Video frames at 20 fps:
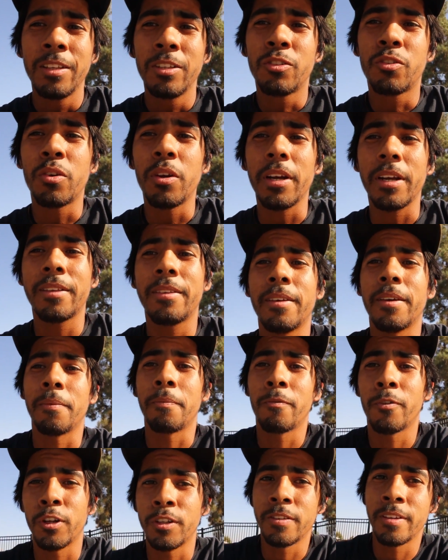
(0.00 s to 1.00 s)
Trick tip
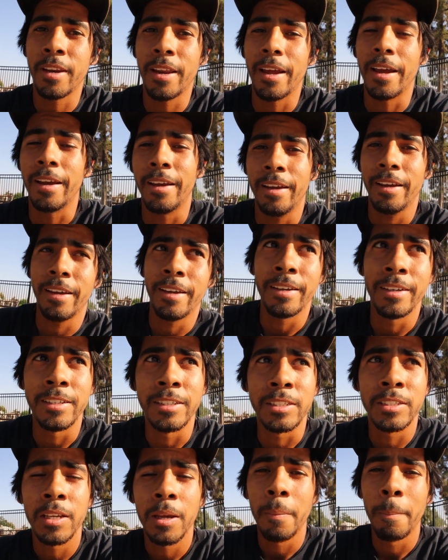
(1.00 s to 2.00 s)
for today
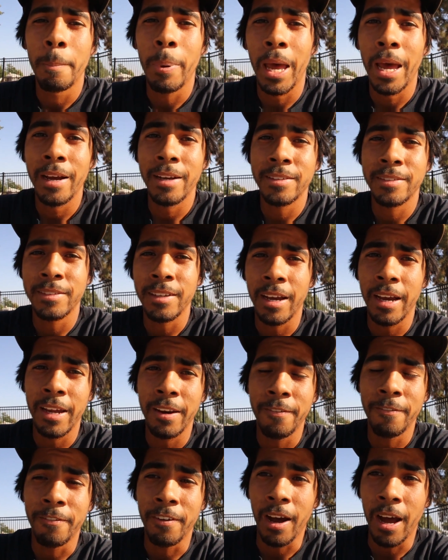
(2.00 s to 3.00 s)
is
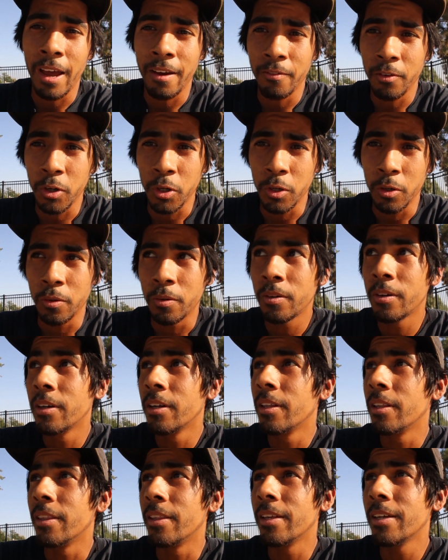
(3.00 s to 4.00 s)
backside 5-0.
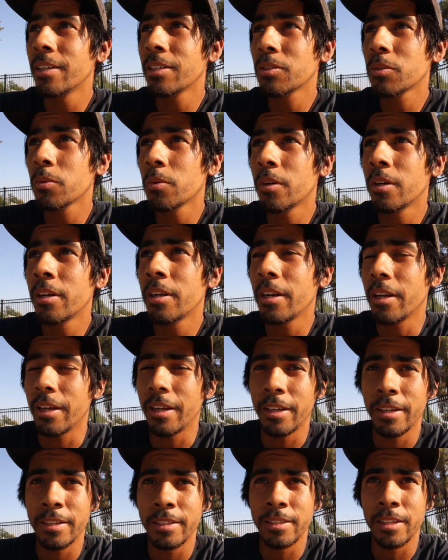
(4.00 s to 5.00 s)
This one
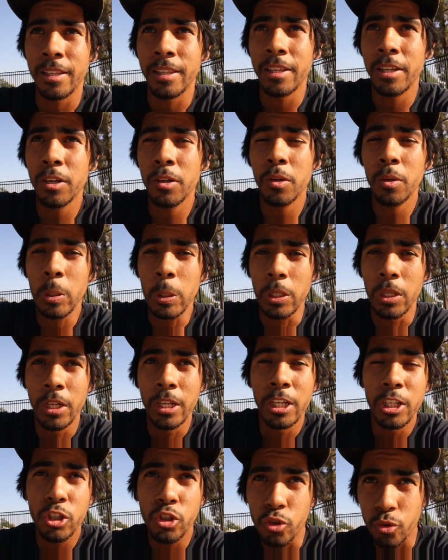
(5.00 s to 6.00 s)
is a little
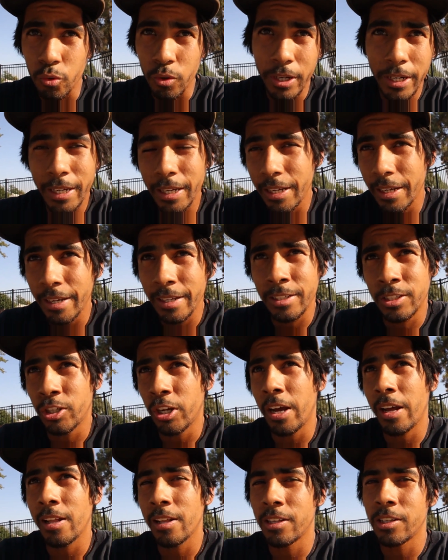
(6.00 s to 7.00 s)
tricky and
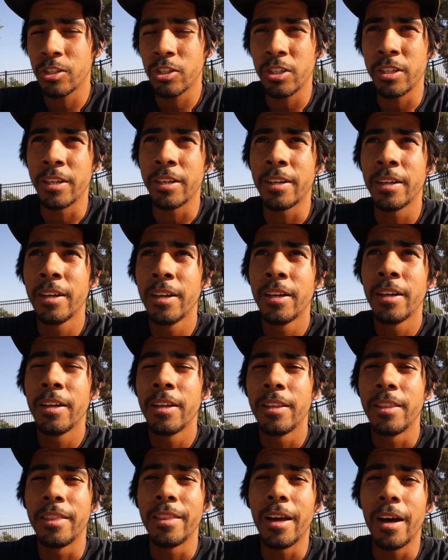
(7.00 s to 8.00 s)
challenging,
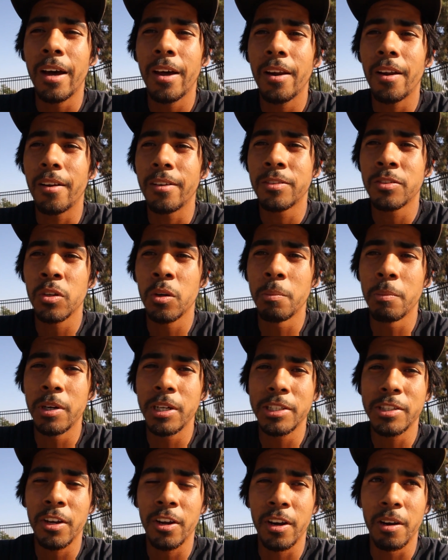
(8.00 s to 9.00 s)
not so
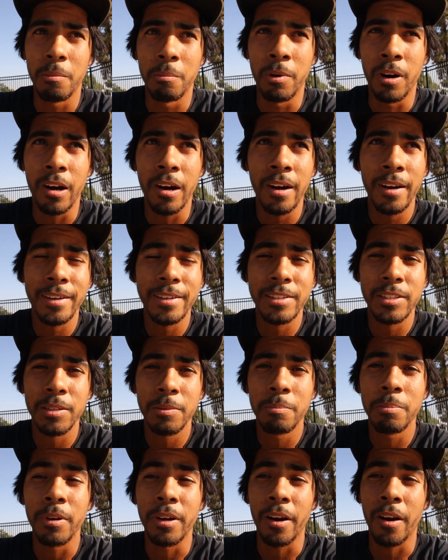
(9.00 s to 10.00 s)
much on a box,
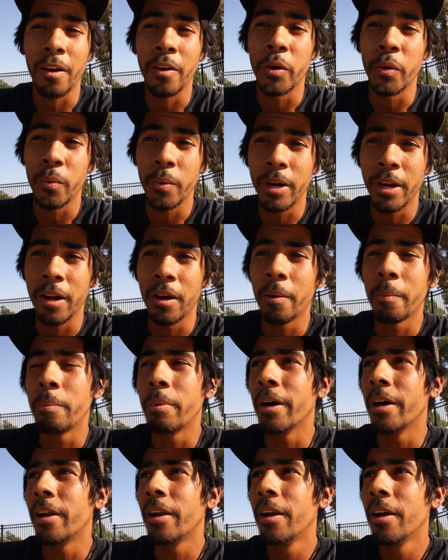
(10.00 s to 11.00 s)
but on the rail.
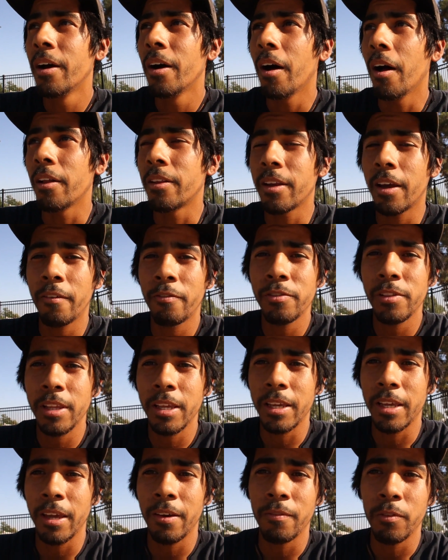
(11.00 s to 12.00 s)
But I'll
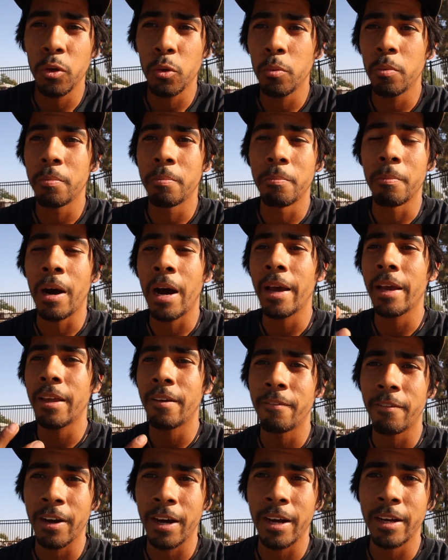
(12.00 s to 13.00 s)
definitely give you my
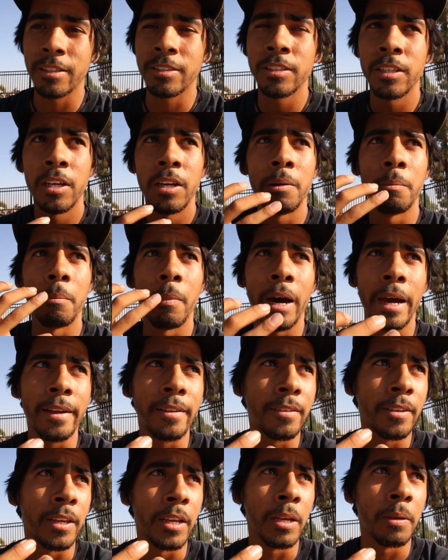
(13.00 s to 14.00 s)
advice, my
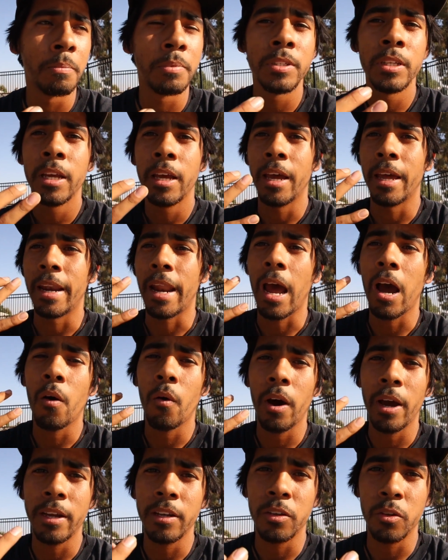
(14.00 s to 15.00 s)
tips, and
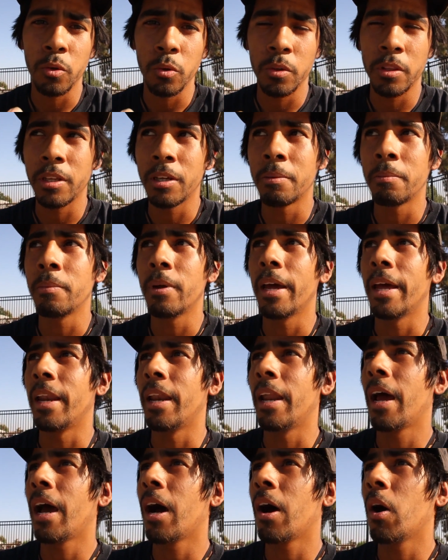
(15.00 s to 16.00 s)
how I do them,
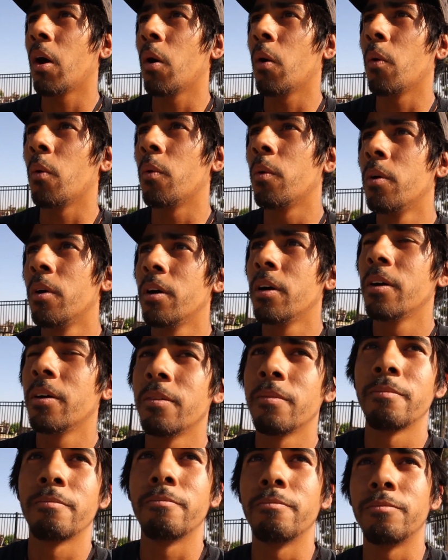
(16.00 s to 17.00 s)
and how
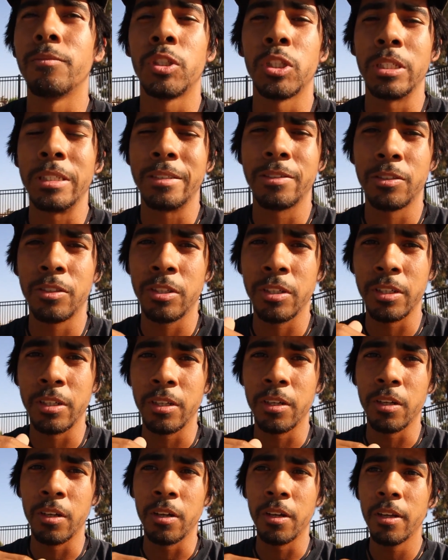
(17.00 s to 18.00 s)
just
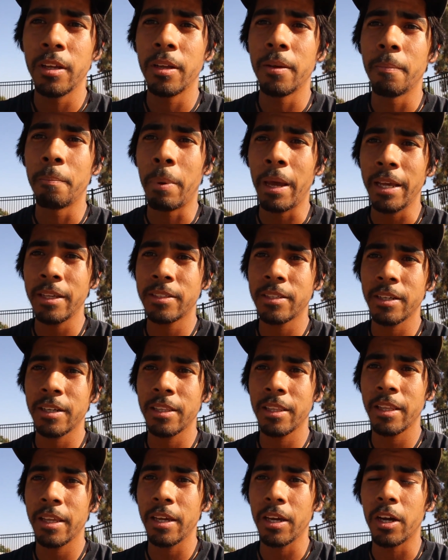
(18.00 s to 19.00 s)
to
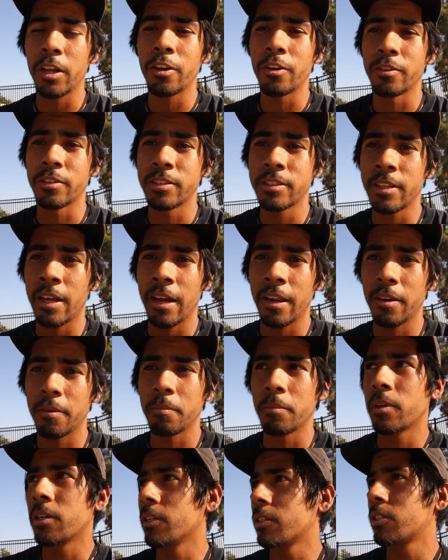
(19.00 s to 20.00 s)
basically understand
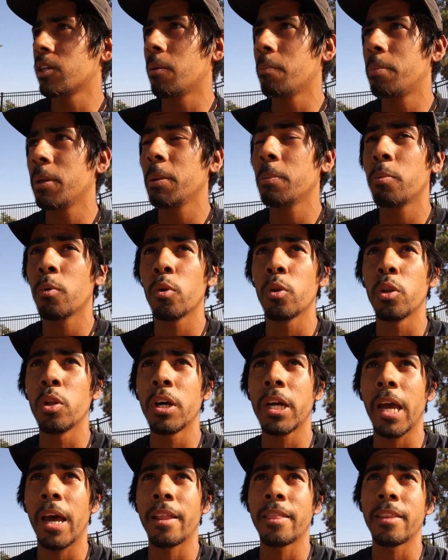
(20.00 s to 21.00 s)
them, because some people
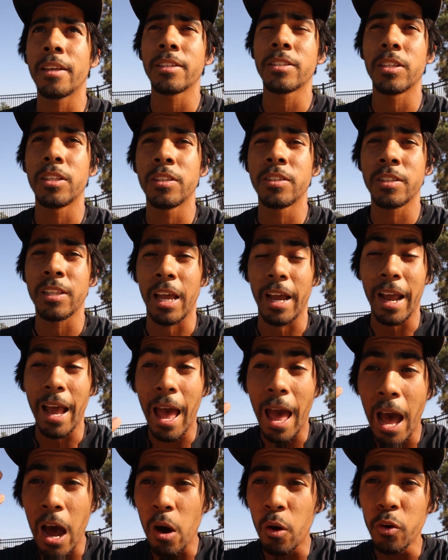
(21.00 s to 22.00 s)
look at this and is like,
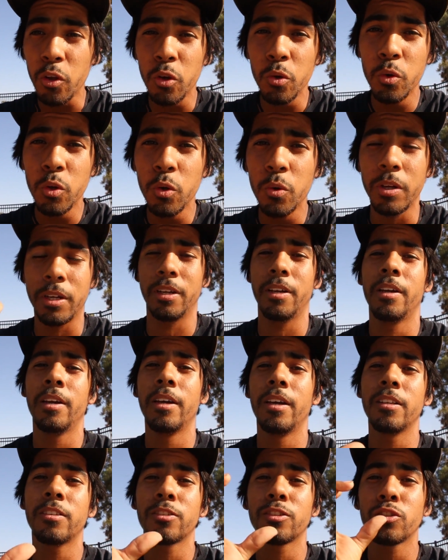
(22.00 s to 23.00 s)
how do you do it?
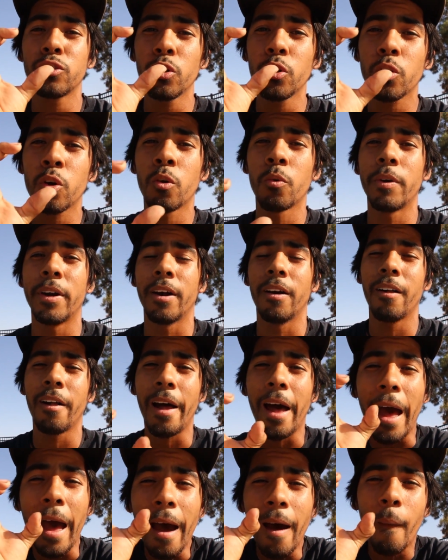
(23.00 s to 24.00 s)
It's a circle rail.
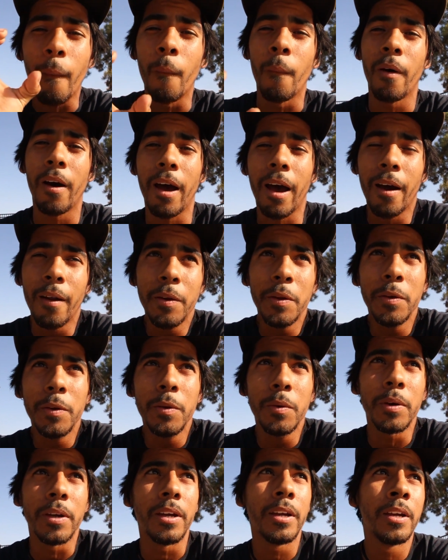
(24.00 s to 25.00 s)
How do you
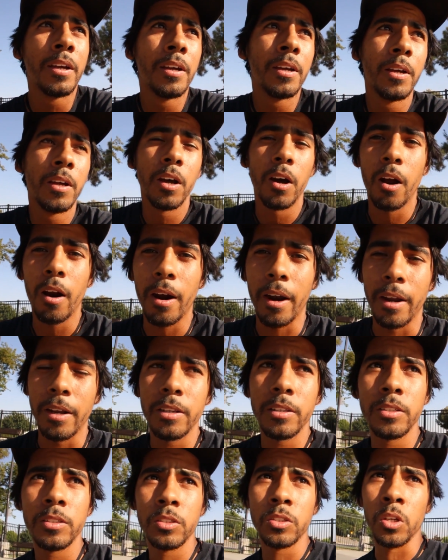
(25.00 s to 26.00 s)
do it? All right,
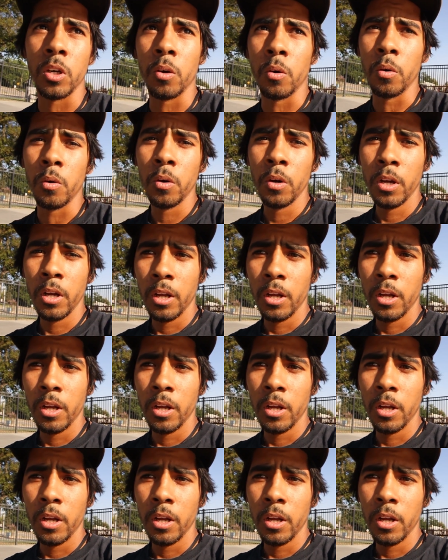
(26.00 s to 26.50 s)
so